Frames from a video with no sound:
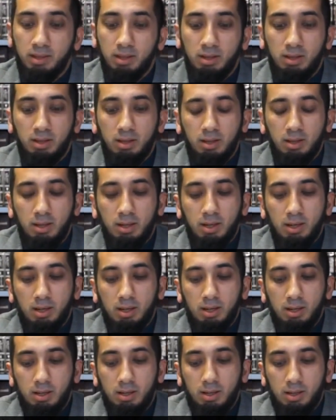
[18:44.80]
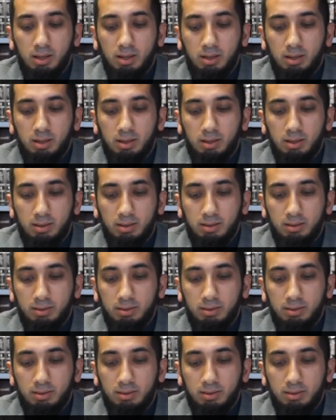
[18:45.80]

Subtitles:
[no speech]